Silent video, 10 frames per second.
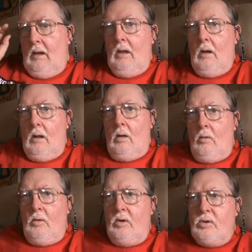
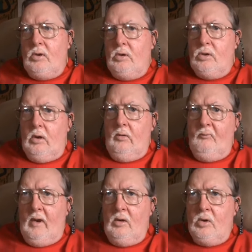Hello, this is
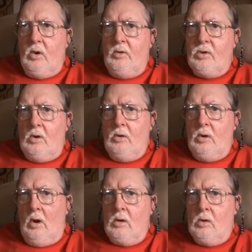Evangelist
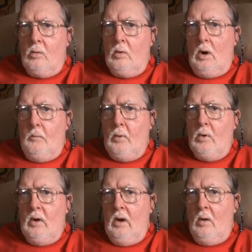Dr.
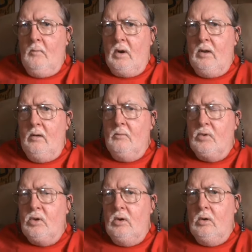Robert L. McKim
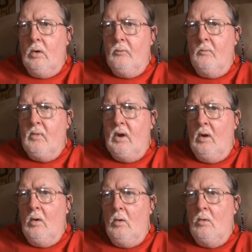Sr. from
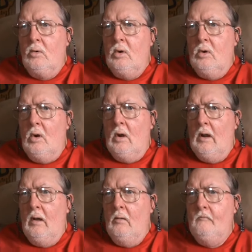Carrollton,
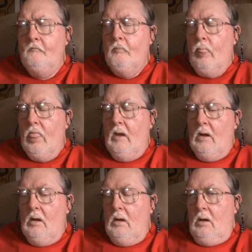Ohio.
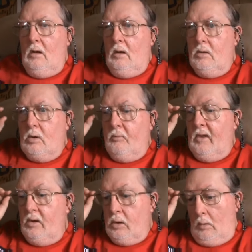Some
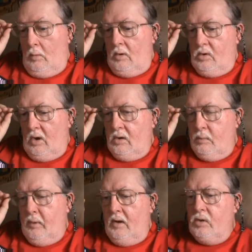things I want to
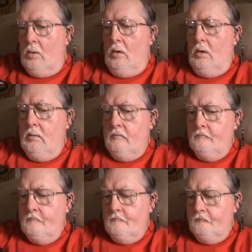touch base on
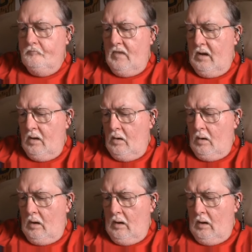here.